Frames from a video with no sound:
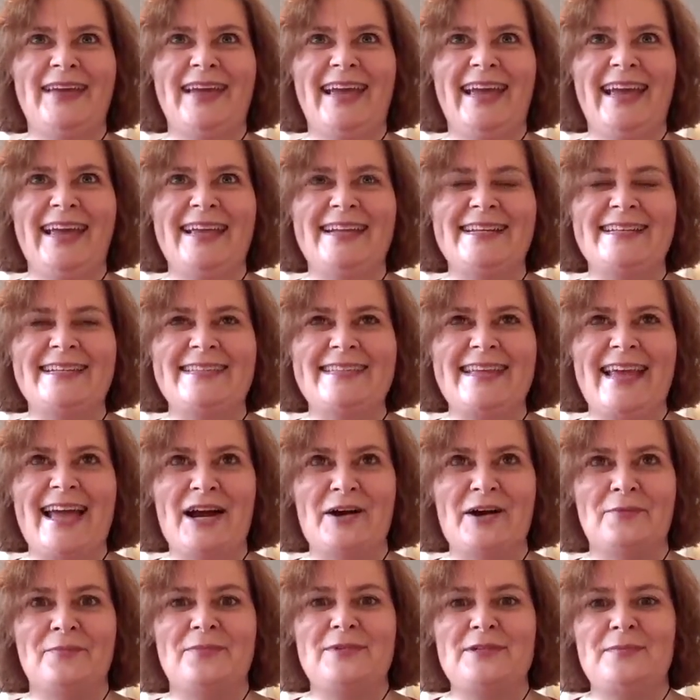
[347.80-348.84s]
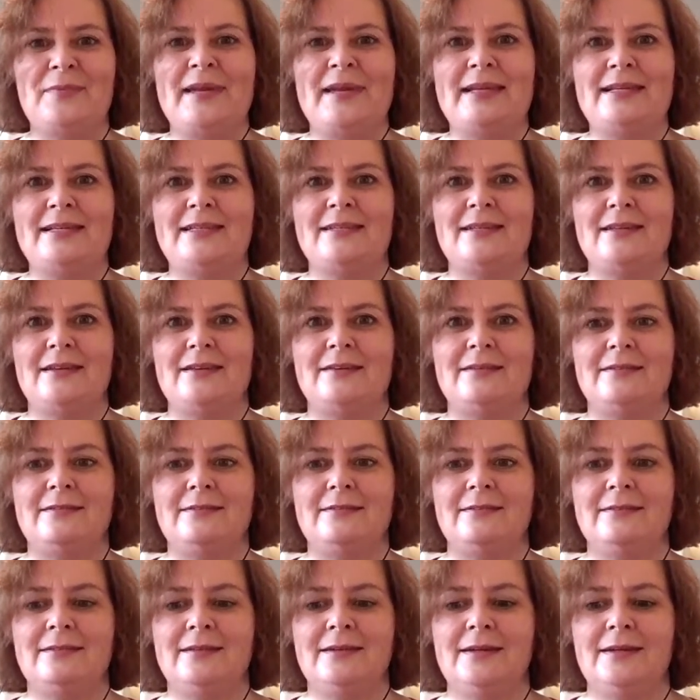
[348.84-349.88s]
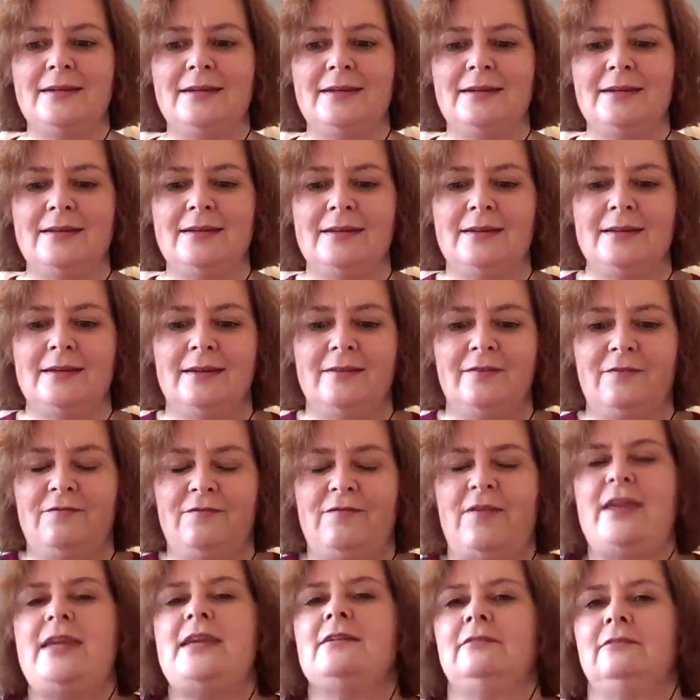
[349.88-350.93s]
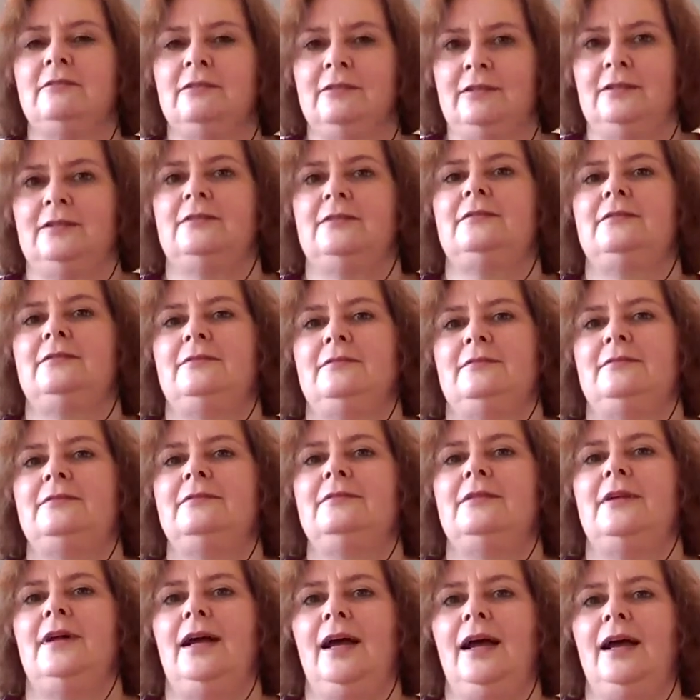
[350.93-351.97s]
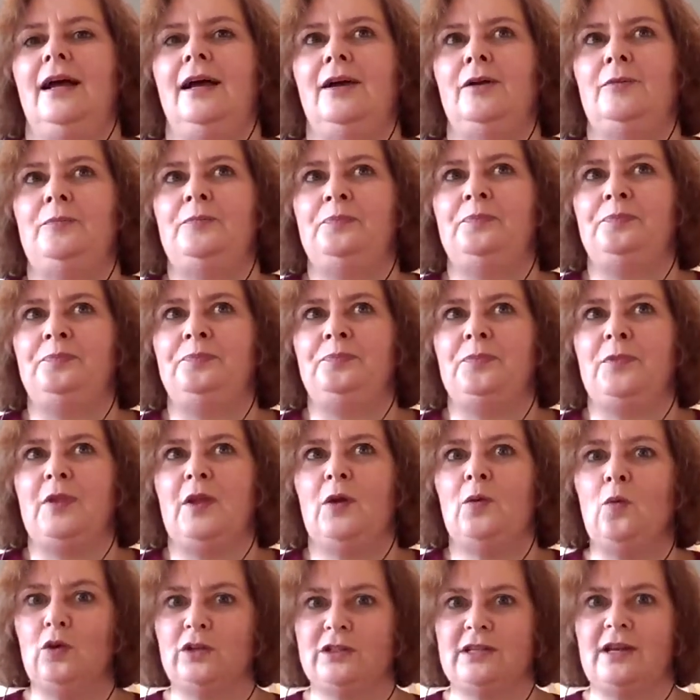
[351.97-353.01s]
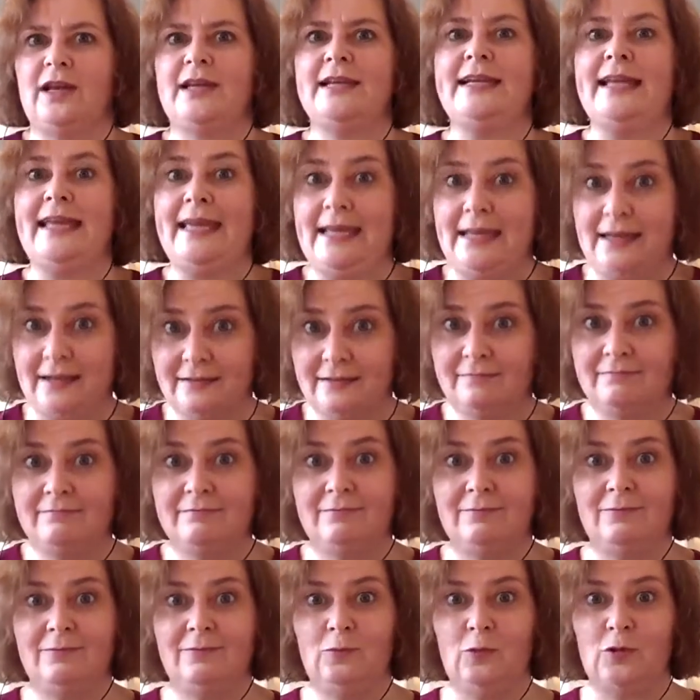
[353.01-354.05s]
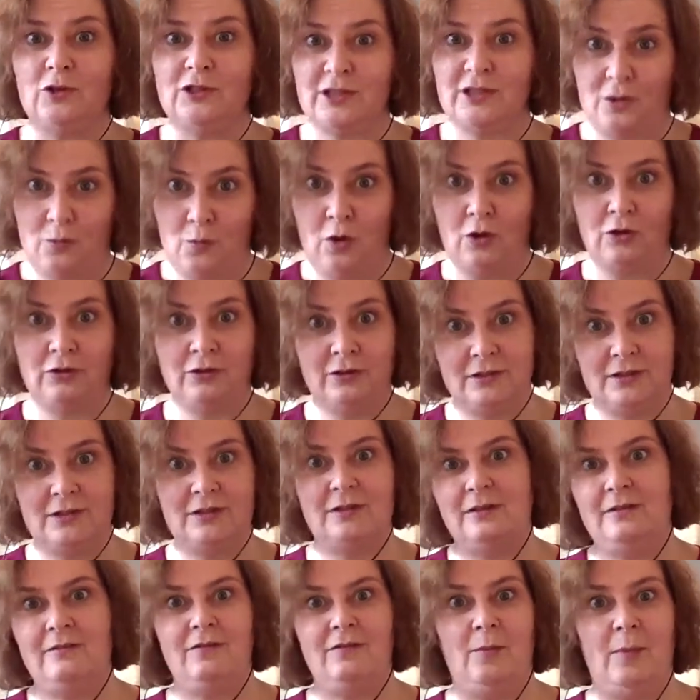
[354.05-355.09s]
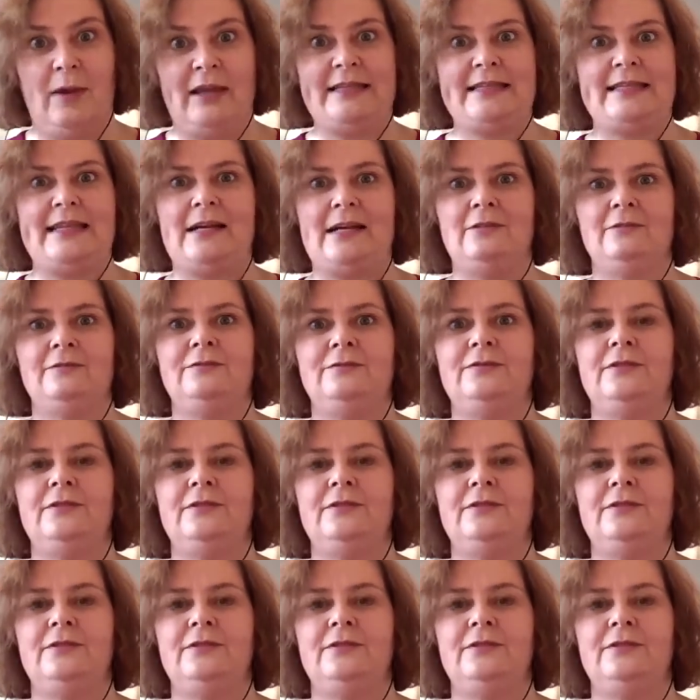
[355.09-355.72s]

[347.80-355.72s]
It's helped me to feel what I need, what I want for myself.